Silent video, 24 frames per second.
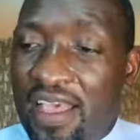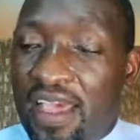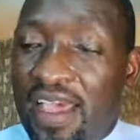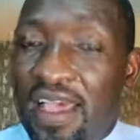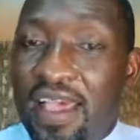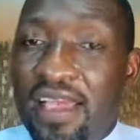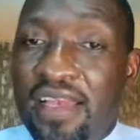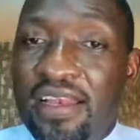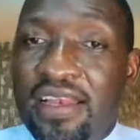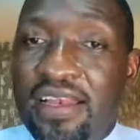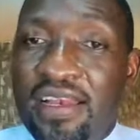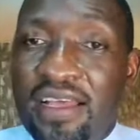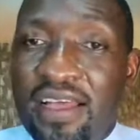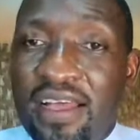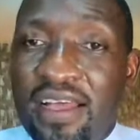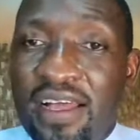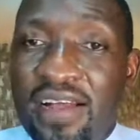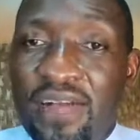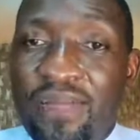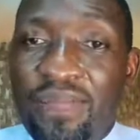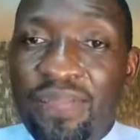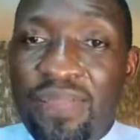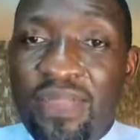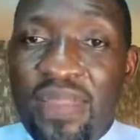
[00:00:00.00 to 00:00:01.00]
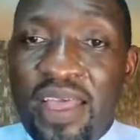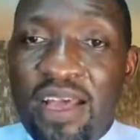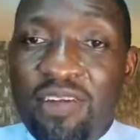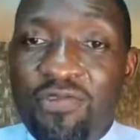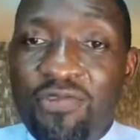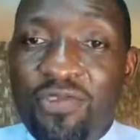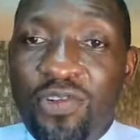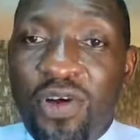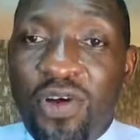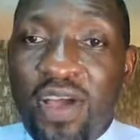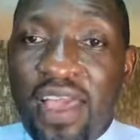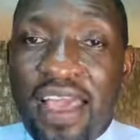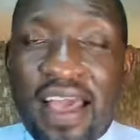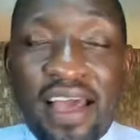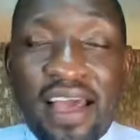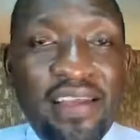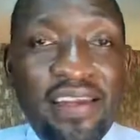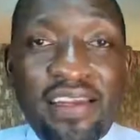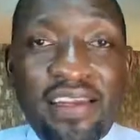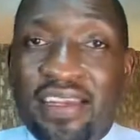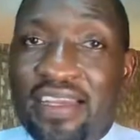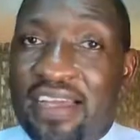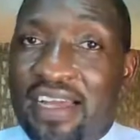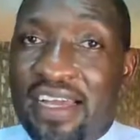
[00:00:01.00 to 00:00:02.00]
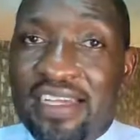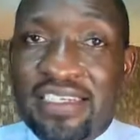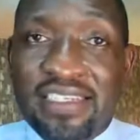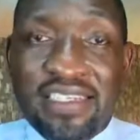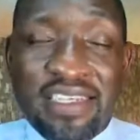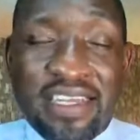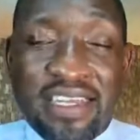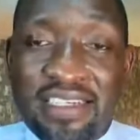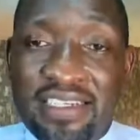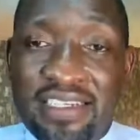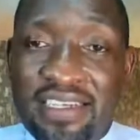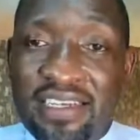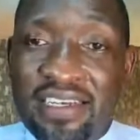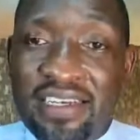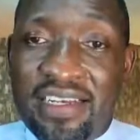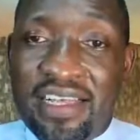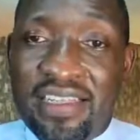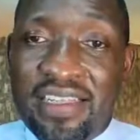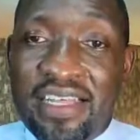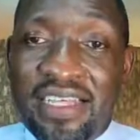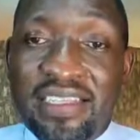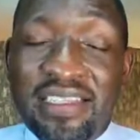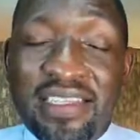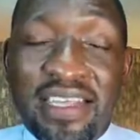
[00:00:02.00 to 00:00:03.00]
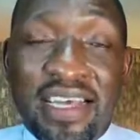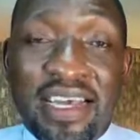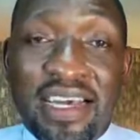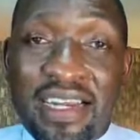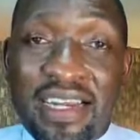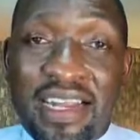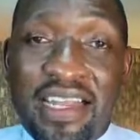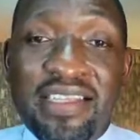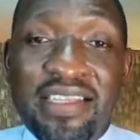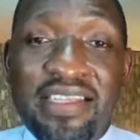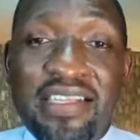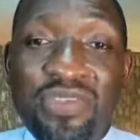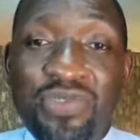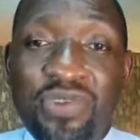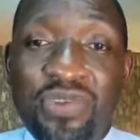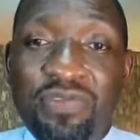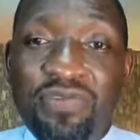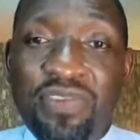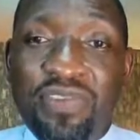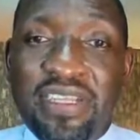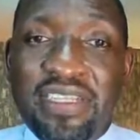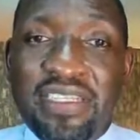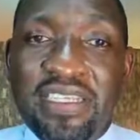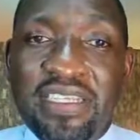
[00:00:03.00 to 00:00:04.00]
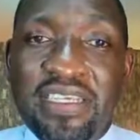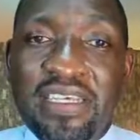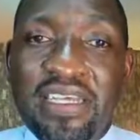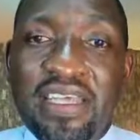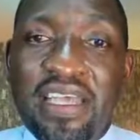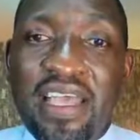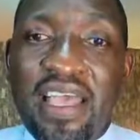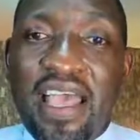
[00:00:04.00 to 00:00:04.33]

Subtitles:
and therefore air really can't get in, and that's the crisis you're facing.